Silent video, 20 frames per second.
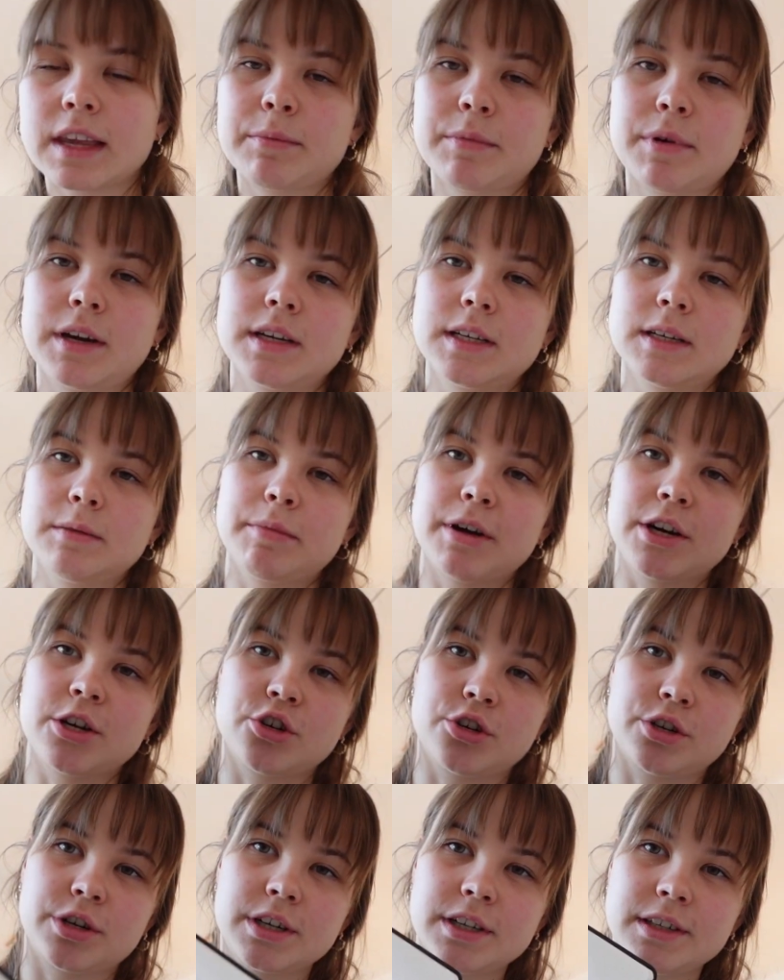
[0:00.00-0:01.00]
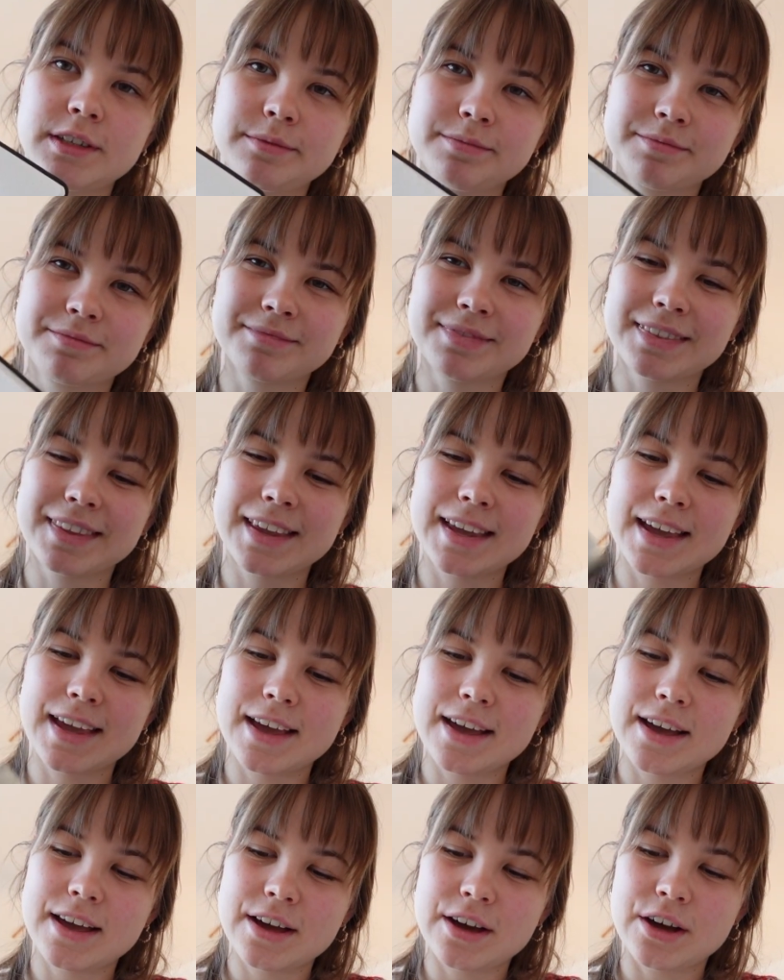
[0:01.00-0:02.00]
but in my journal,
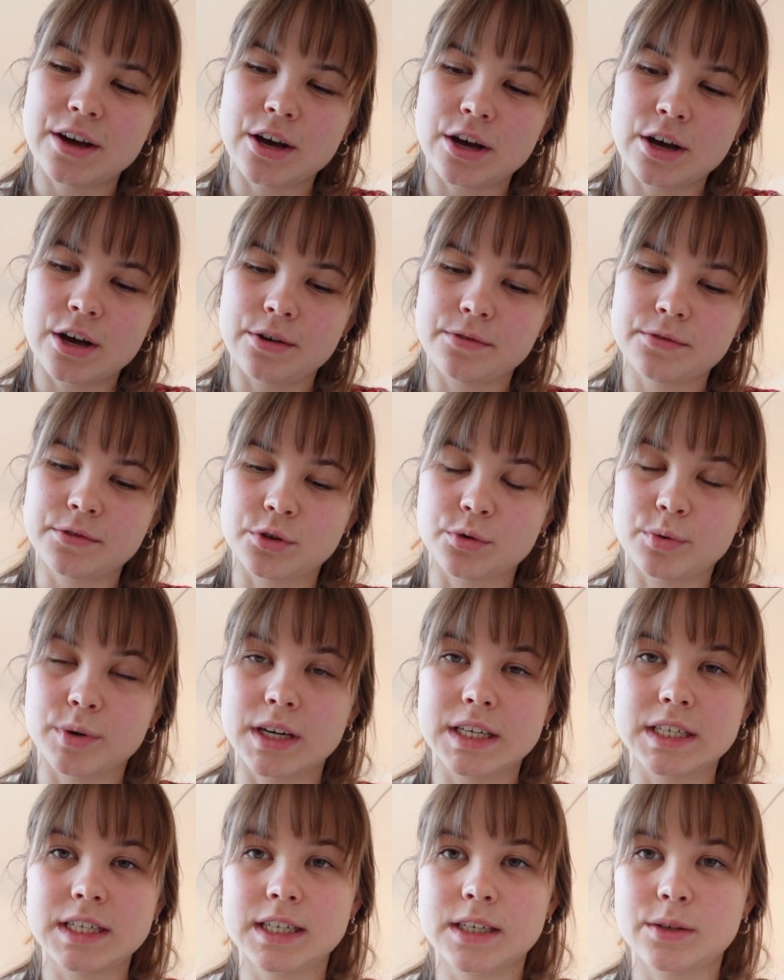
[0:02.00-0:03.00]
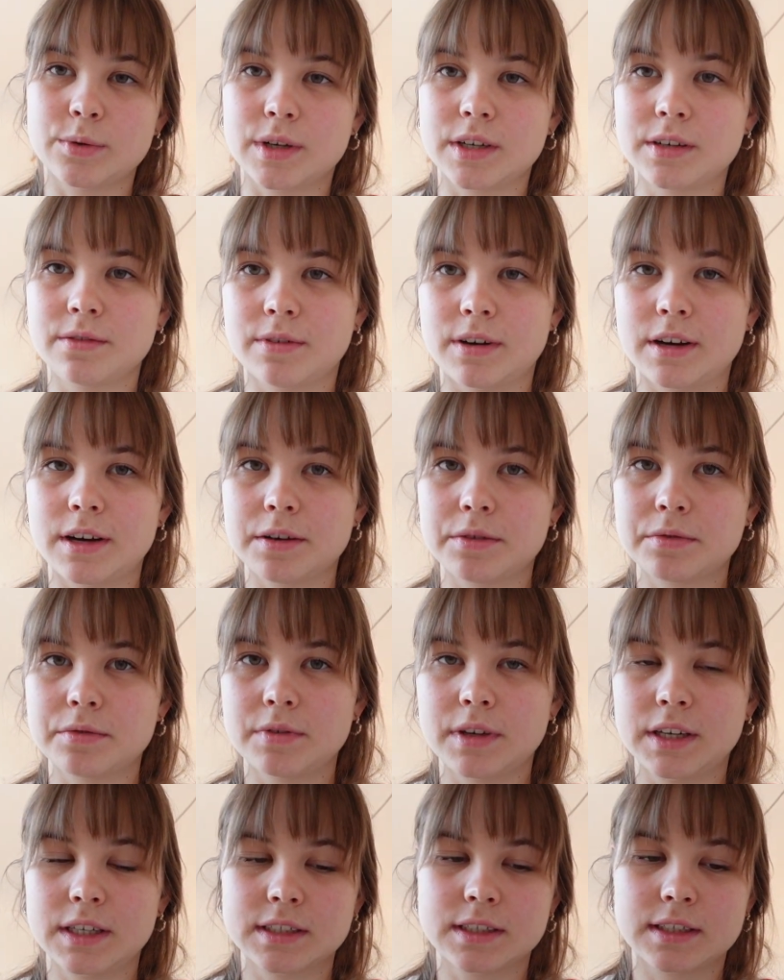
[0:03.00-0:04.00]
of 2025.
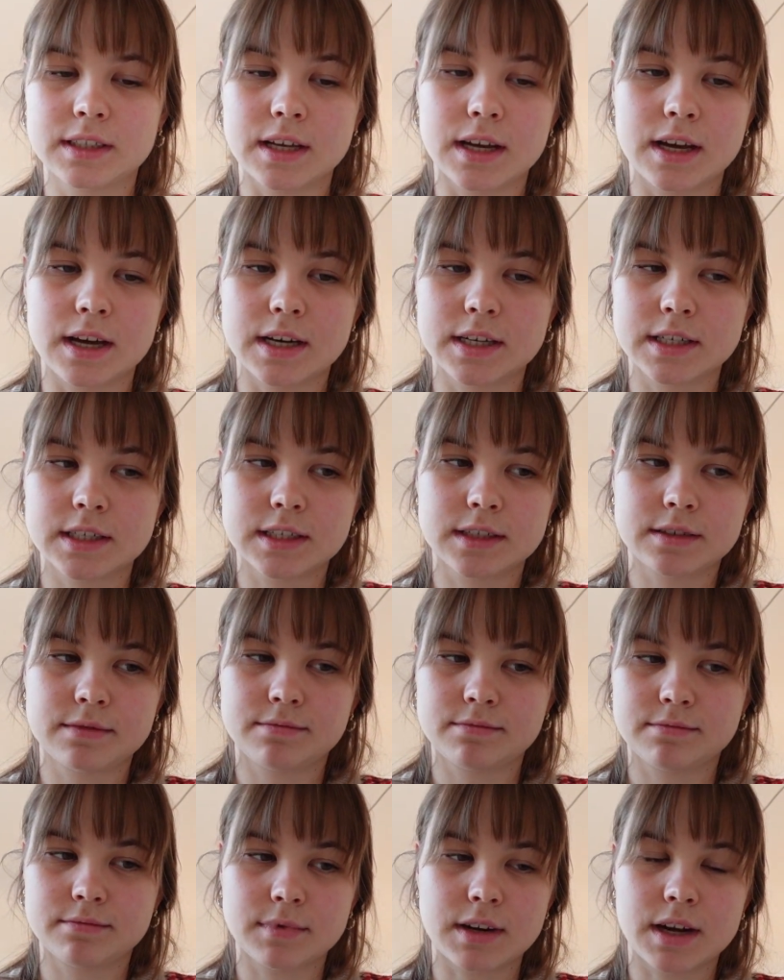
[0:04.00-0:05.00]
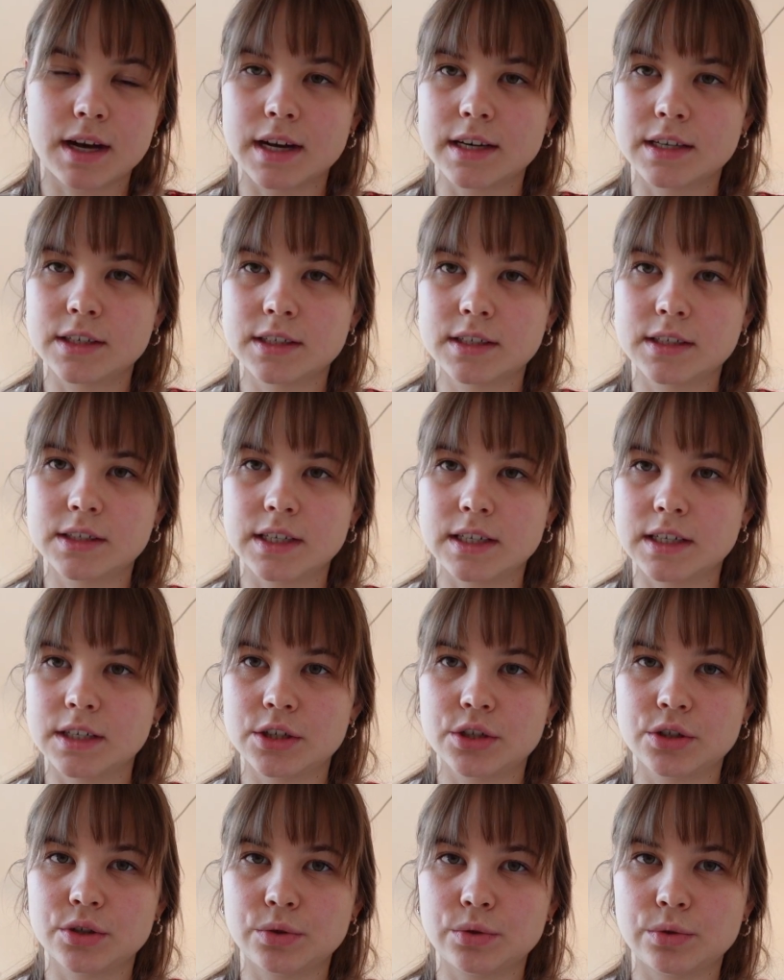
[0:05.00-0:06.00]
Things that I
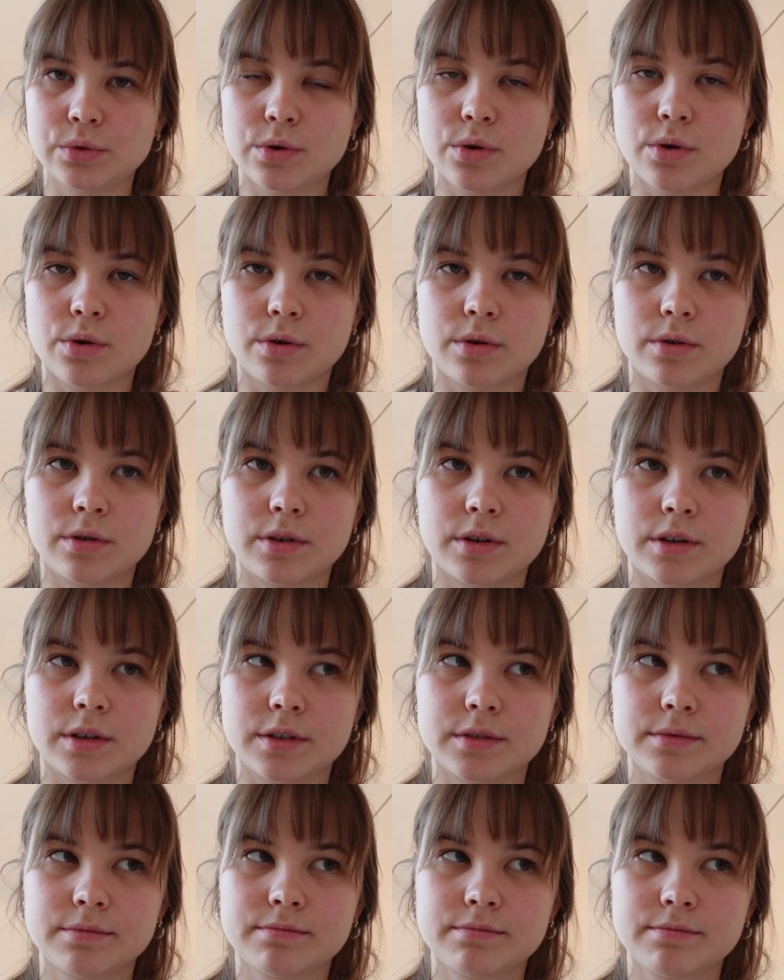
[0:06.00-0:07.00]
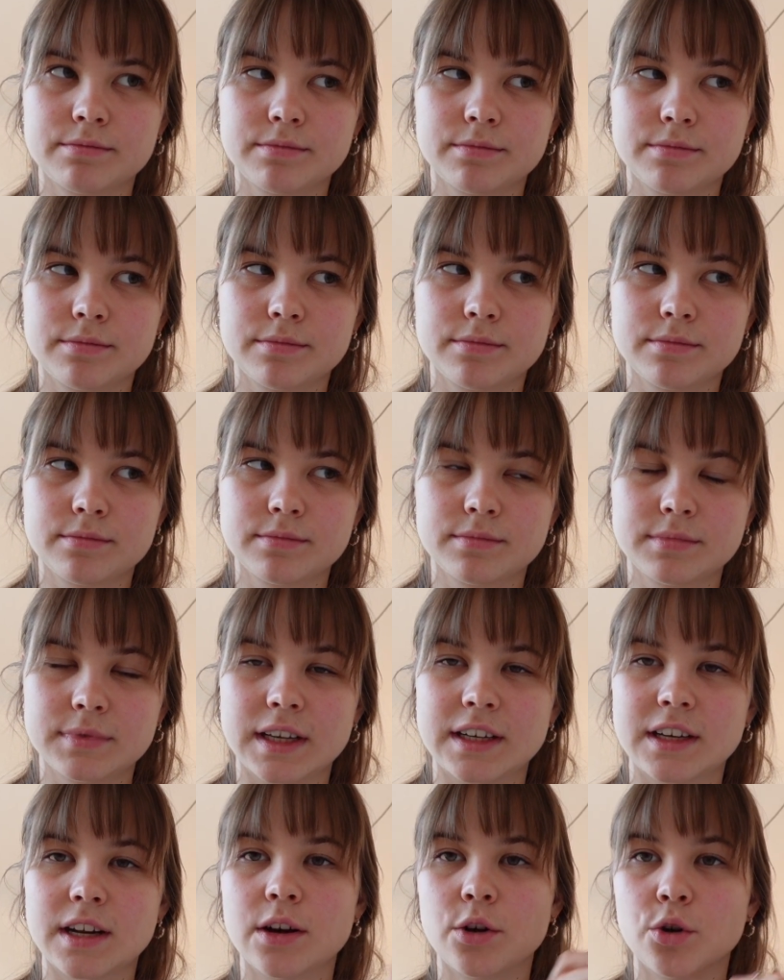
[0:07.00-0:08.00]
didn't do or
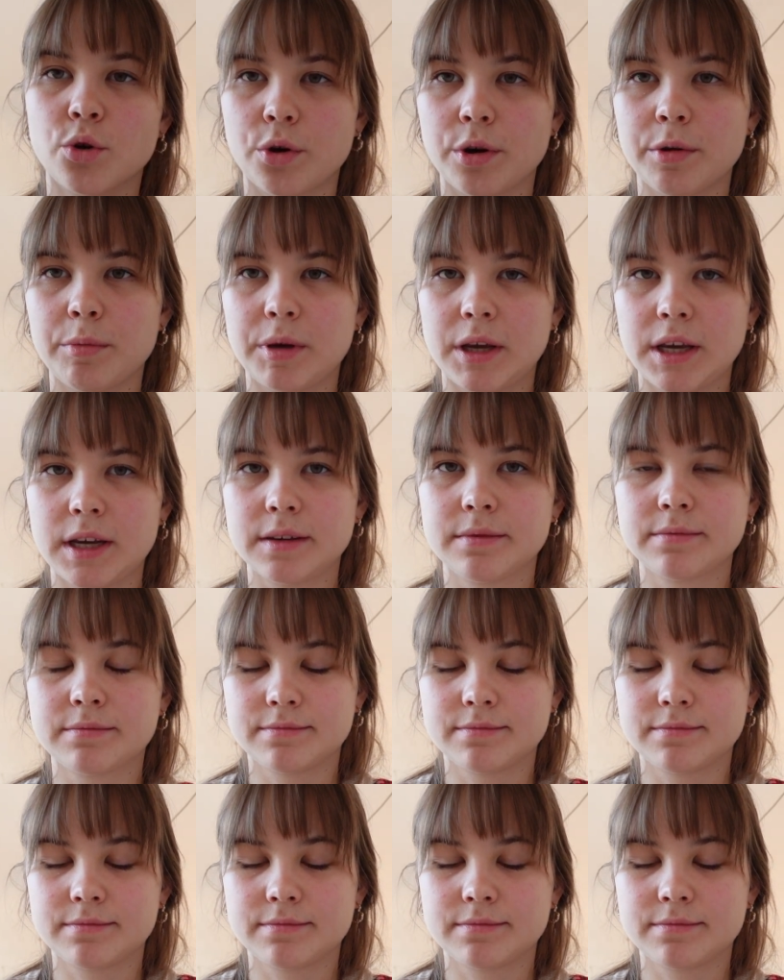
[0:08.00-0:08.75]
that annoy me.